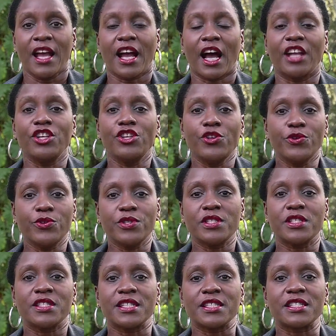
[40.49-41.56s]
can use
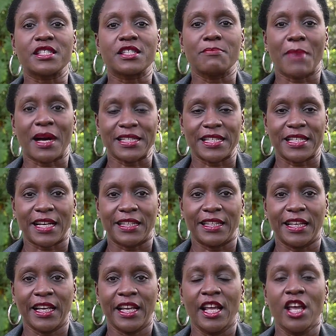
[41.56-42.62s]

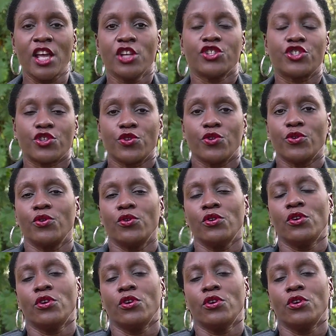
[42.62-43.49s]
systematically to